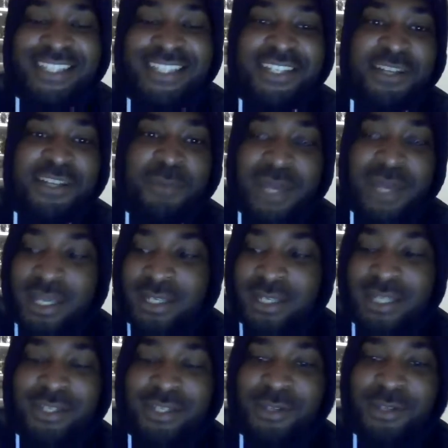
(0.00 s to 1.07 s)
is a debate
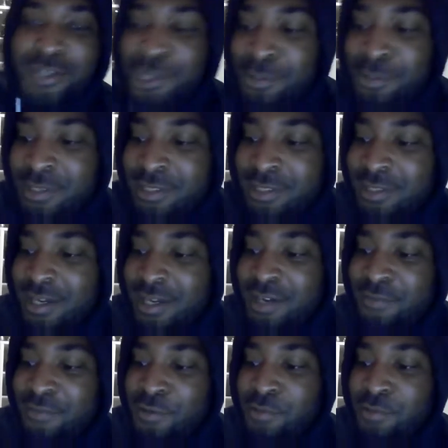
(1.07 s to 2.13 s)
that's going to go on
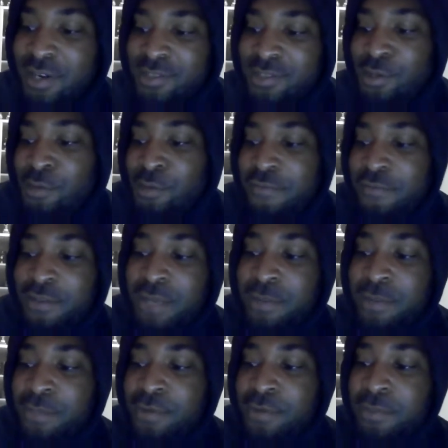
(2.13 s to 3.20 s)
for a while. So hopefully,
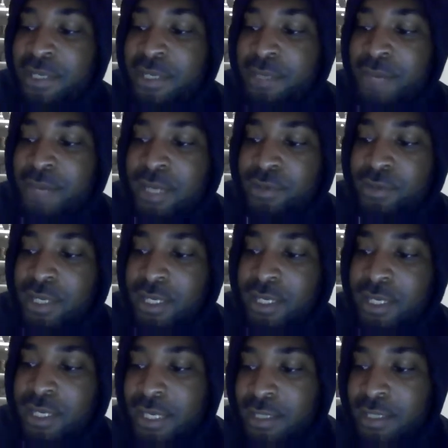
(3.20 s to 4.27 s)
maybe the Premier League might look at it like